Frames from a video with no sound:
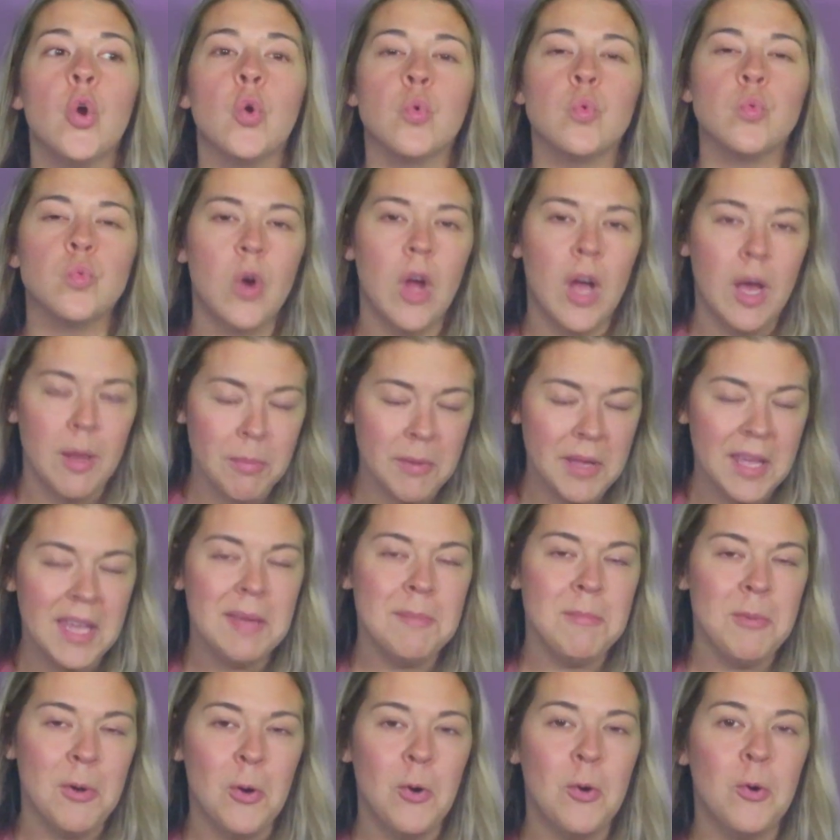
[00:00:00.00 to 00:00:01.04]
Rob
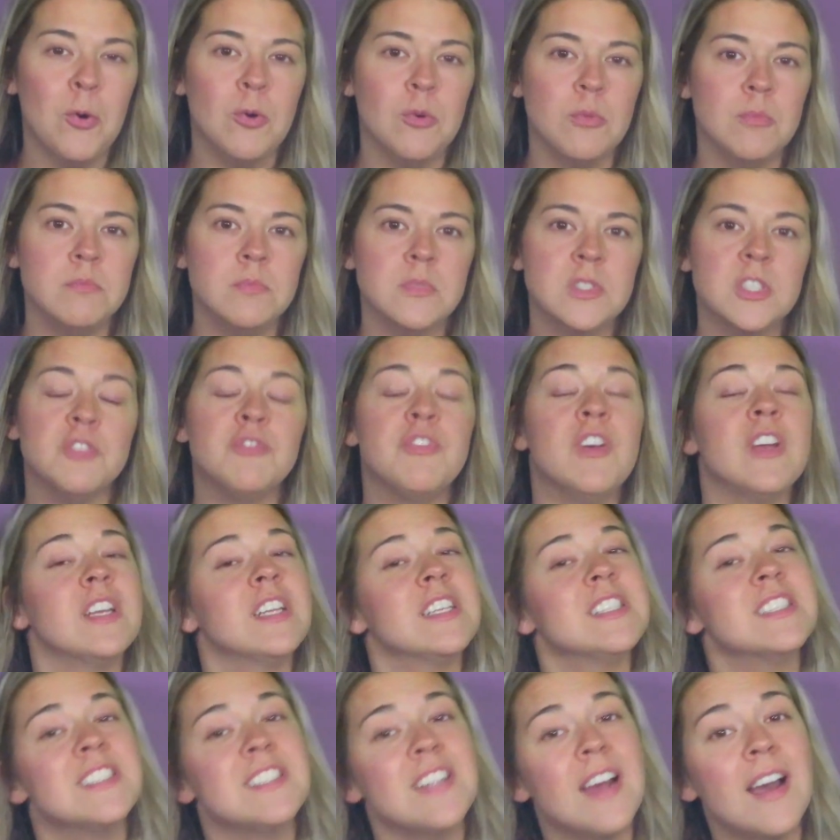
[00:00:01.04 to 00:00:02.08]
came home to find
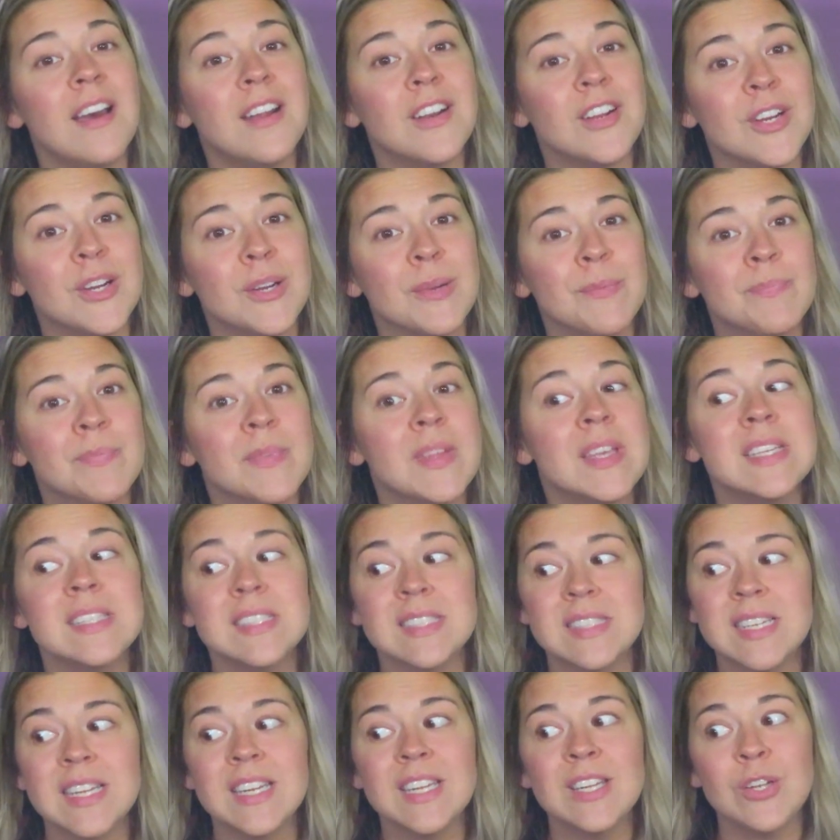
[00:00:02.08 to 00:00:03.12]
his daughter
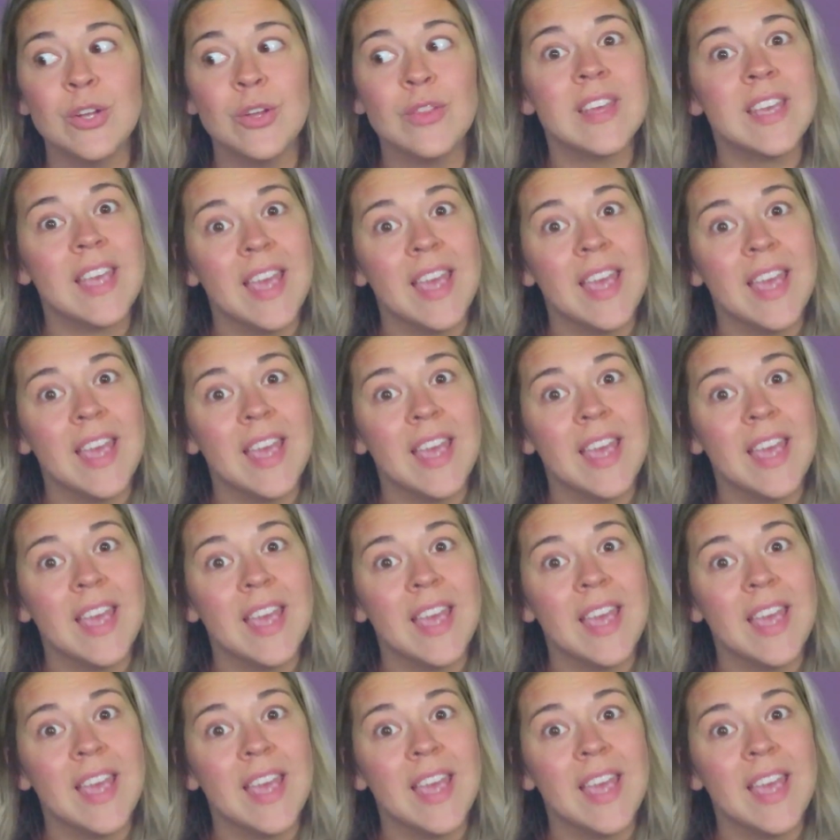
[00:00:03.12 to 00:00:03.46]
sitting on the